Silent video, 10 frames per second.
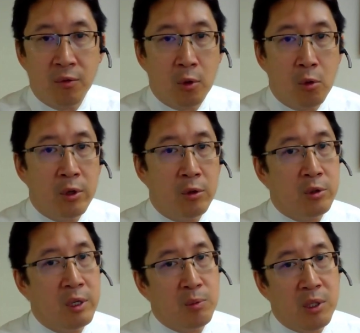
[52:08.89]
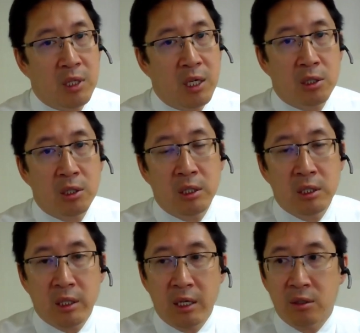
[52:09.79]
for corneal transplantation in
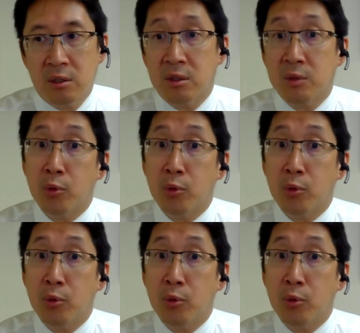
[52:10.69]
these cases is